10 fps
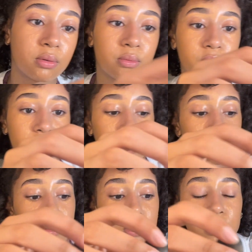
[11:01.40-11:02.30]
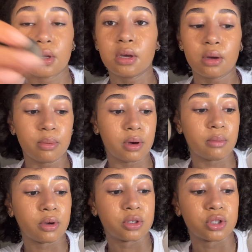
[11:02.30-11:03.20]
one more concealer on it, but I'm
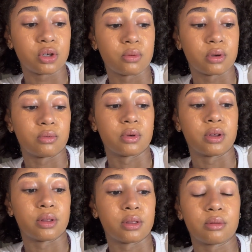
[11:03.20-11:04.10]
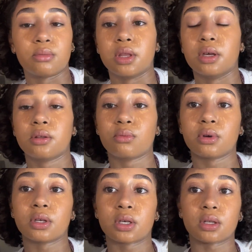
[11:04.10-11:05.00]
gonna just go in with this
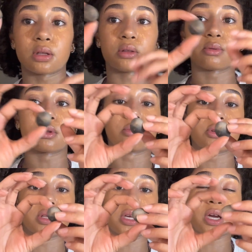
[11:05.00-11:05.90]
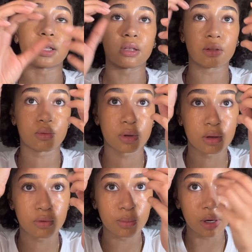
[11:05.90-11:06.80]
one because this one is more like, I think this is the one I
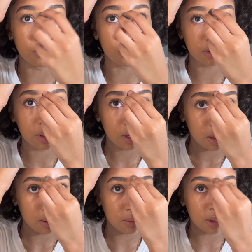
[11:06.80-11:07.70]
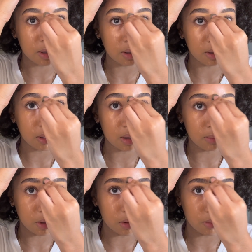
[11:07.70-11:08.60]
use for my eyebrows. But basically, I'm
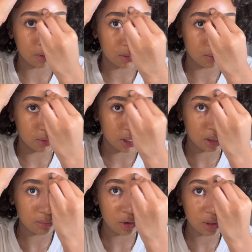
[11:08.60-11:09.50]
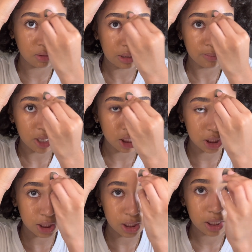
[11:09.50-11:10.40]
gonna go in with this really small little
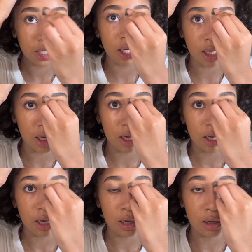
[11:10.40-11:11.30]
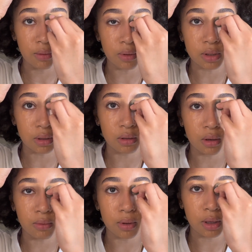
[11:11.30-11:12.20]
spongy, and we're just gonna
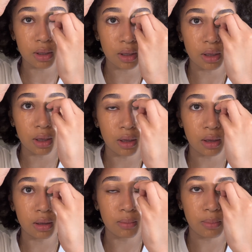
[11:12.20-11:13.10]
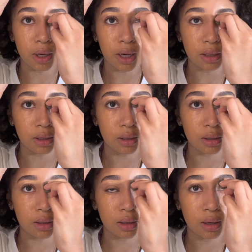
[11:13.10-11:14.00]
go in and pat it
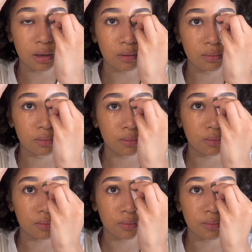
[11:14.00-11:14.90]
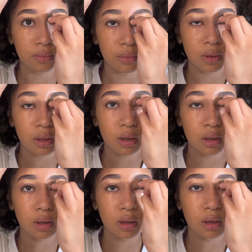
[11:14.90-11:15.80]
down
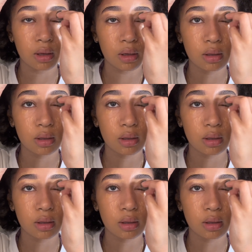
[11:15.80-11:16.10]
like